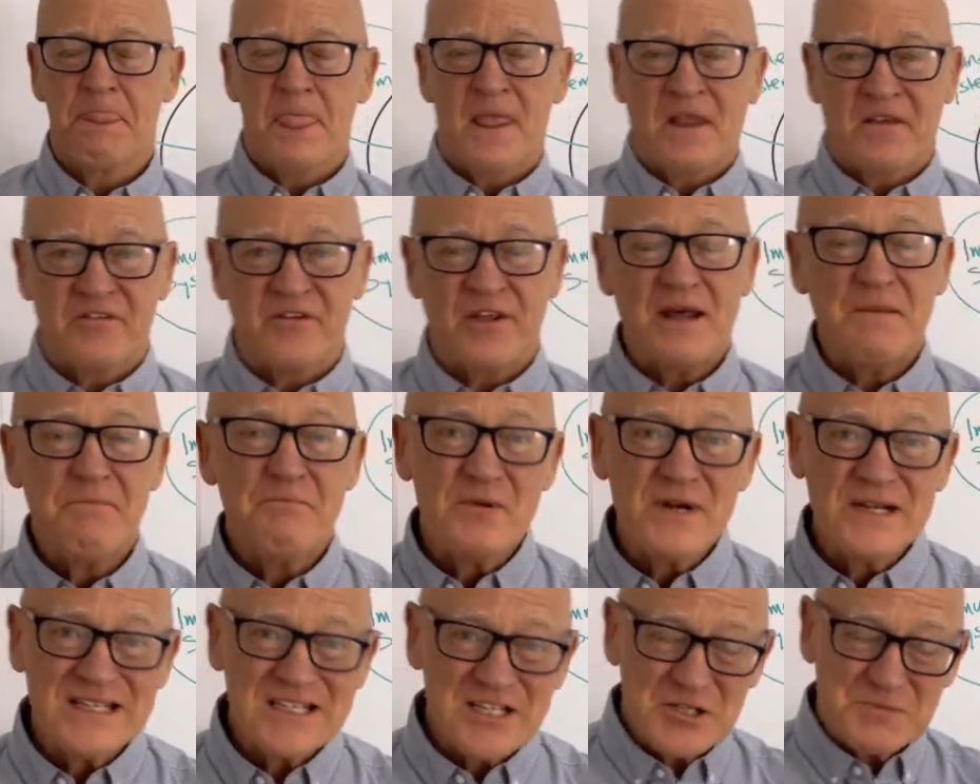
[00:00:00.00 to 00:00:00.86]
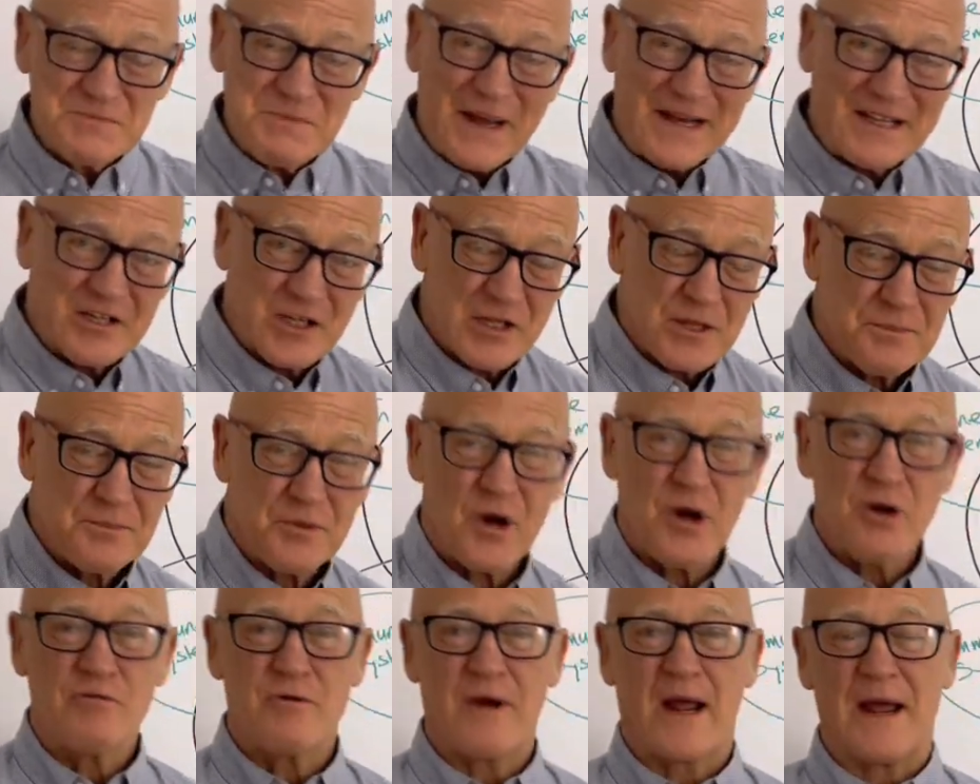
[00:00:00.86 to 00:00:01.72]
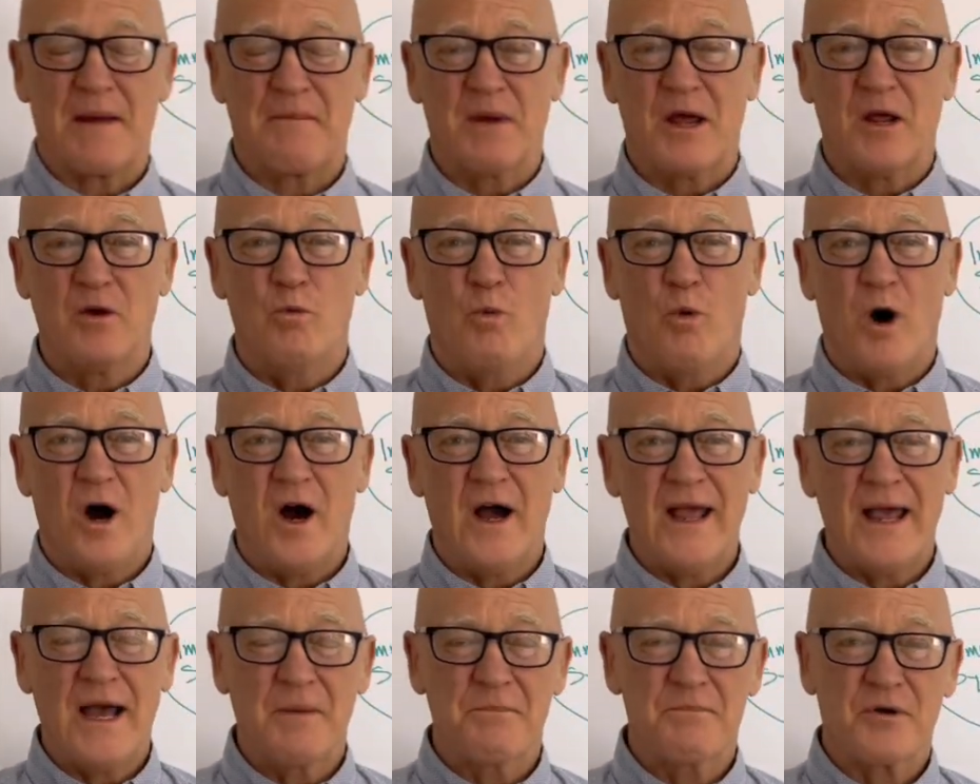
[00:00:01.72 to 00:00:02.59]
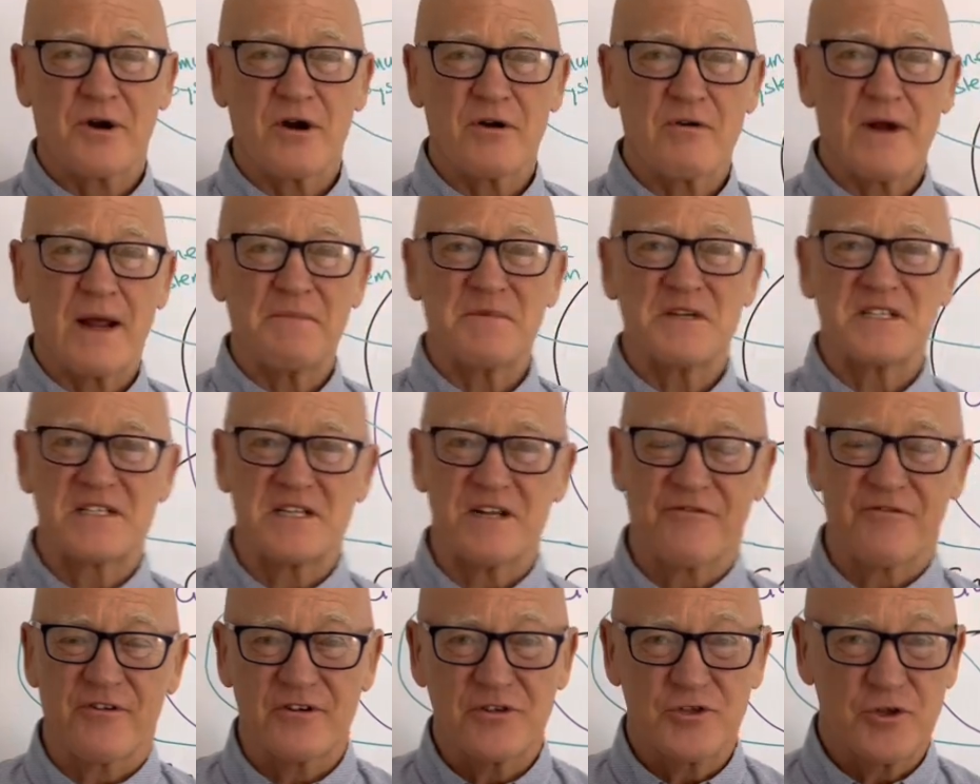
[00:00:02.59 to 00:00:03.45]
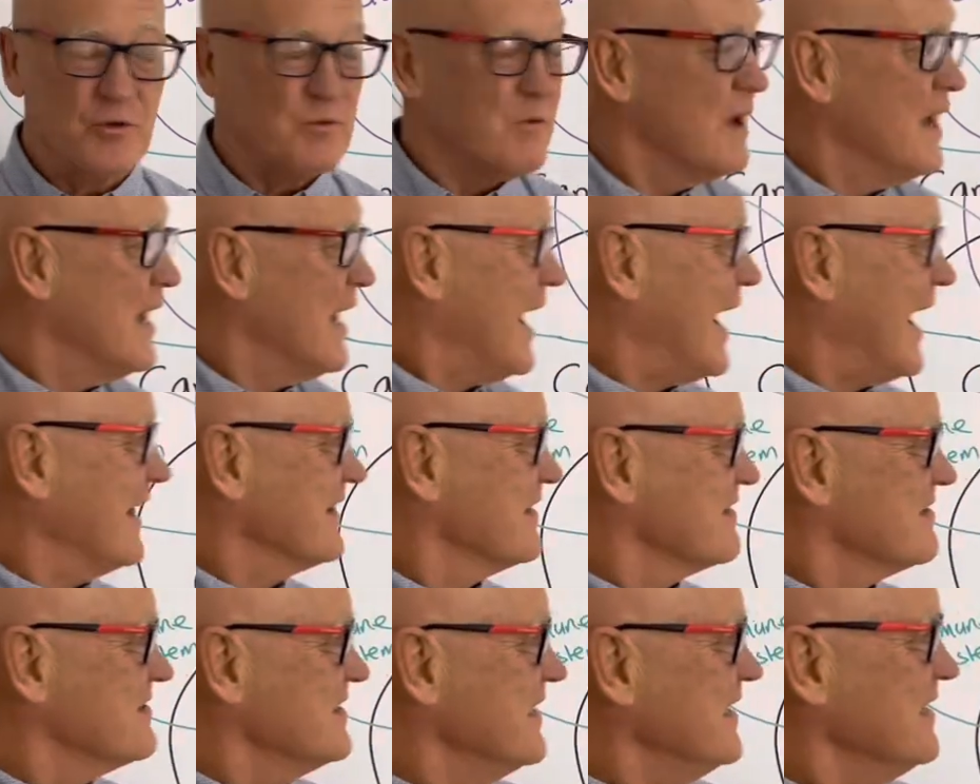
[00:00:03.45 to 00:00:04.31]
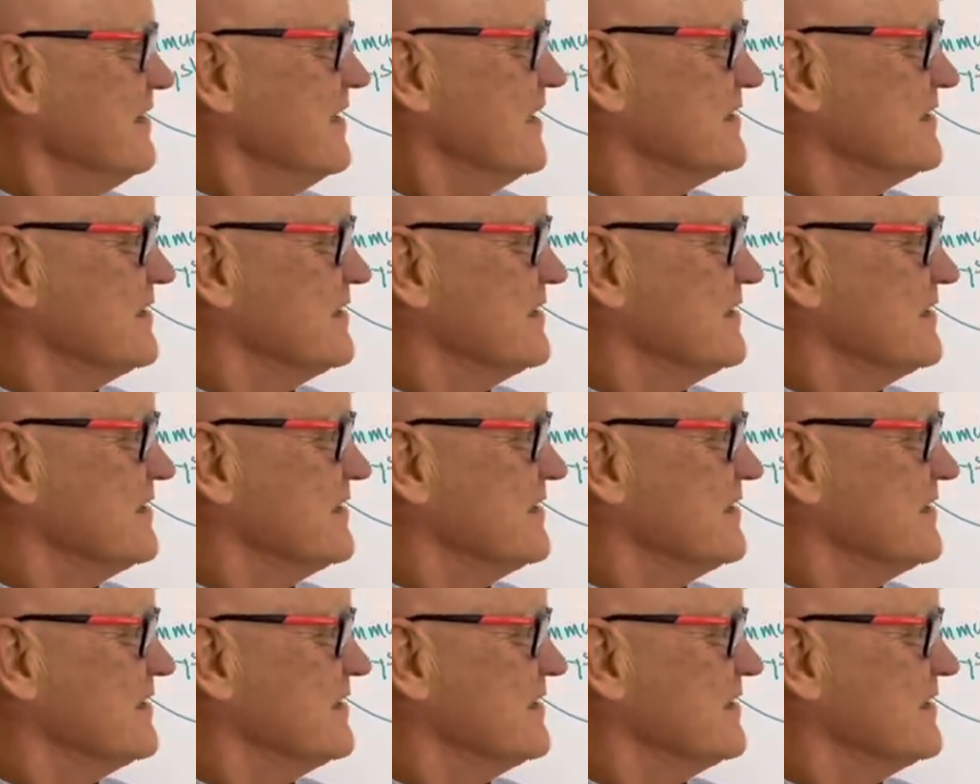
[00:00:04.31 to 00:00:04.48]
So that brings us back to the program and why our program is different to others, in